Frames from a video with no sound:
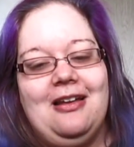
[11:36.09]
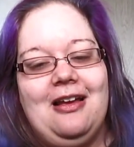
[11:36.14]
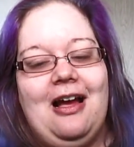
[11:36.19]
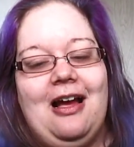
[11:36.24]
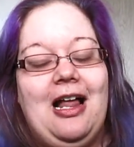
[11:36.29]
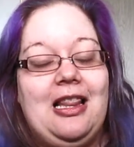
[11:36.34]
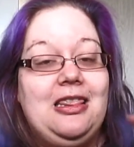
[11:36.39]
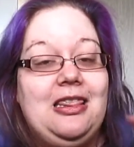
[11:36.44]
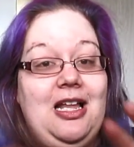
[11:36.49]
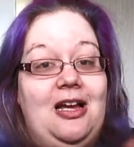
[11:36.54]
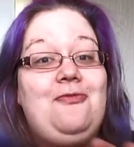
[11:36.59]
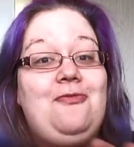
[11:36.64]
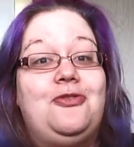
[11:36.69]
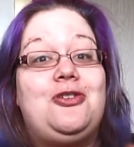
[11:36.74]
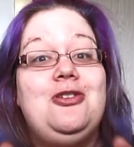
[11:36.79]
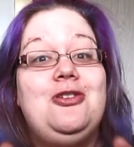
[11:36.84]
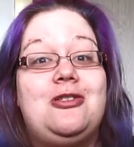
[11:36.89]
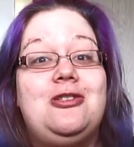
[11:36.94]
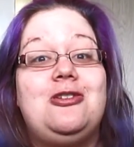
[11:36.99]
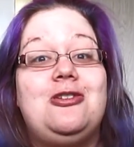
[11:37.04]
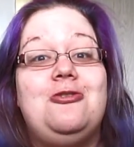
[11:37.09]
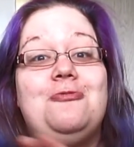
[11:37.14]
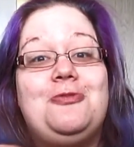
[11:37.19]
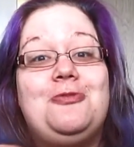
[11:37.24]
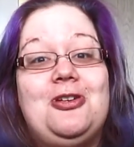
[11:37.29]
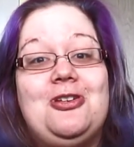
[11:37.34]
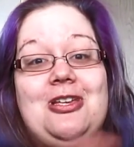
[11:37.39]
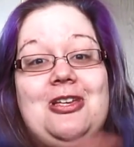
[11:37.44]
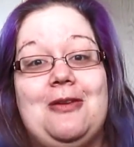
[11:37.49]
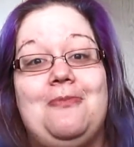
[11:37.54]
I love YouTube,
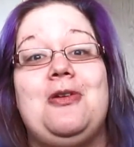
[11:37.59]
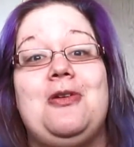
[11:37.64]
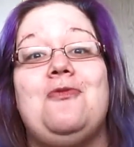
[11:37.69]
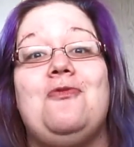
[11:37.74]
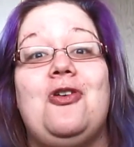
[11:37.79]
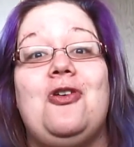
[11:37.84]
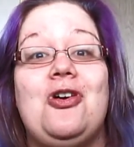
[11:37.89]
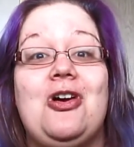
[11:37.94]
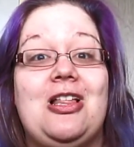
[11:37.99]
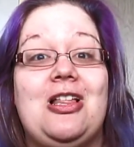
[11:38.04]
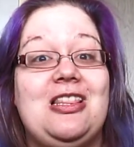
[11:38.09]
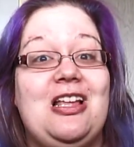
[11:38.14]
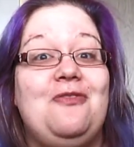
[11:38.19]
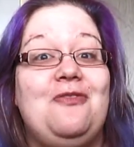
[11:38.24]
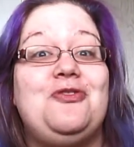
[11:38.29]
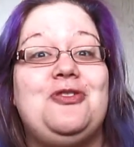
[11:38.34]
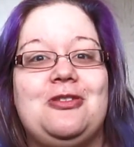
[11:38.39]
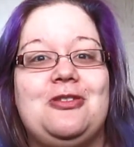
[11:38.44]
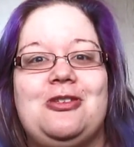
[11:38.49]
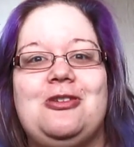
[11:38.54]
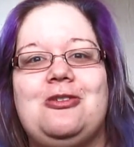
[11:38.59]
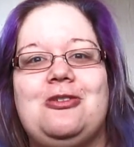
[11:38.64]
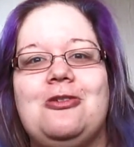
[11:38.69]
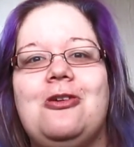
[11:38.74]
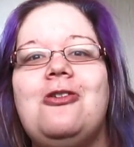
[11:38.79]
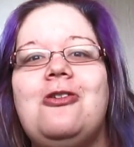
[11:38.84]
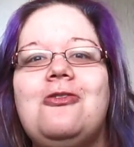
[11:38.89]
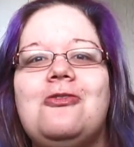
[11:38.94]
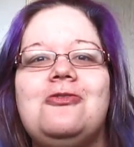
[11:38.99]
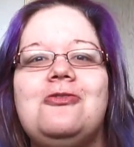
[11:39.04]
don't get me wrong, I love the
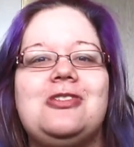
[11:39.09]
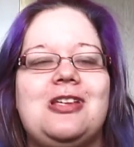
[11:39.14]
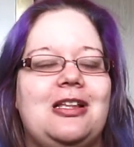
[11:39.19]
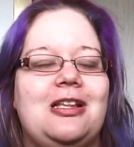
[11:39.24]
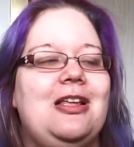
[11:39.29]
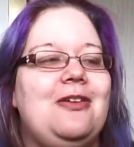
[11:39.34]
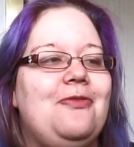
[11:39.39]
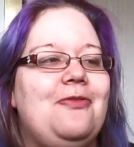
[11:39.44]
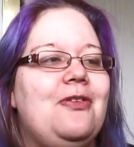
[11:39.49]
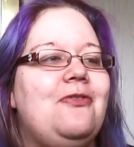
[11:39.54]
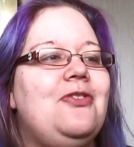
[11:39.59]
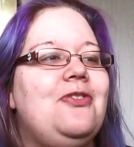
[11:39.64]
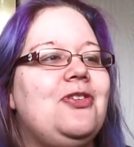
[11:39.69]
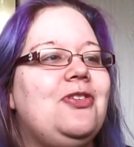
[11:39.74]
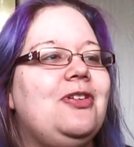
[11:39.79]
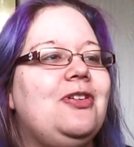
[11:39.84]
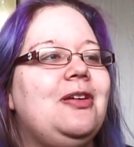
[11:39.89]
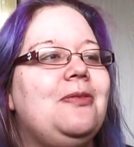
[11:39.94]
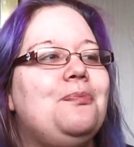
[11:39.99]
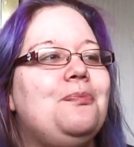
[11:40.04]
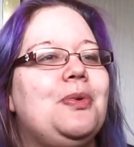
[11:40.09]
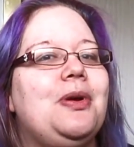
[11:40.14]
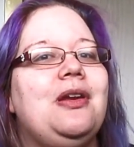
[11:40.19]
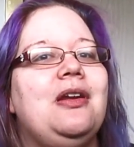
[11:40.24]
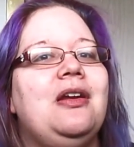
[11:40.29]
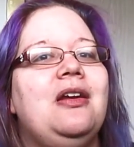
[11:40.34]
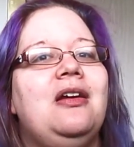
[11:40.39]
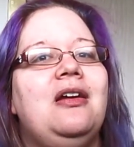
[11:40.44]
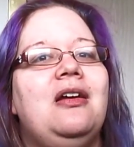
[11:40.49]
tutorials, I love everything, but